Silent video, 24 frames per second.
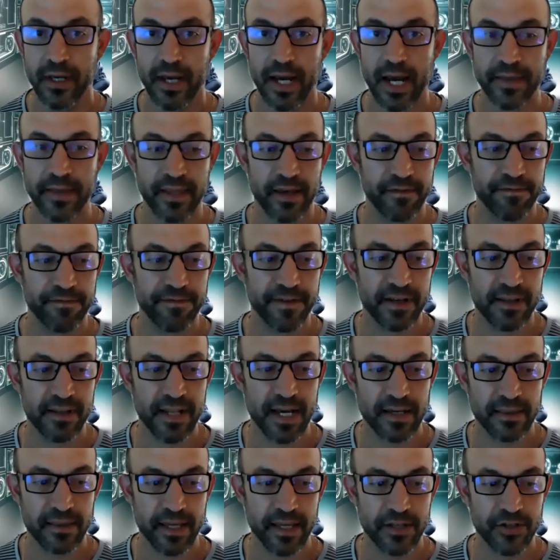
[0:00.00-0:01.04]
And they feel
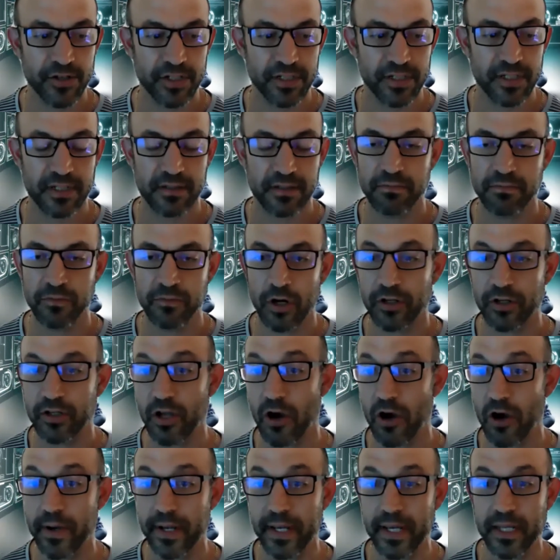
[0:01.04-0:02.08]
like they're just not
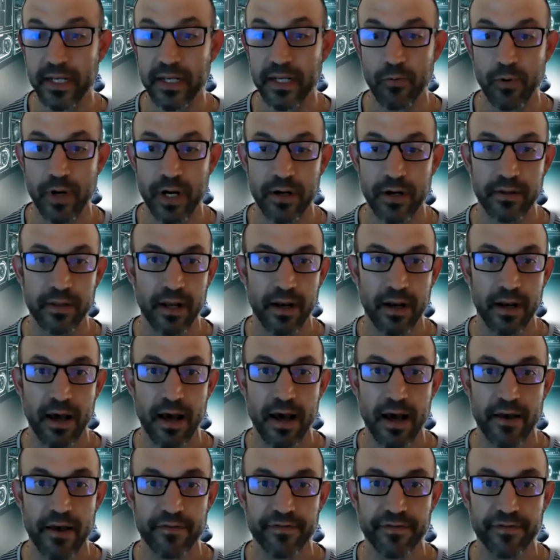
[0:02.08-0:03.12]
going anywhere in their
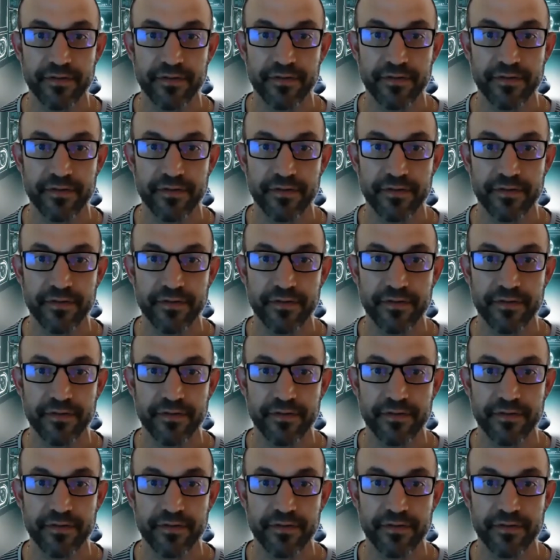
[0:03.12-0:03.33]
life.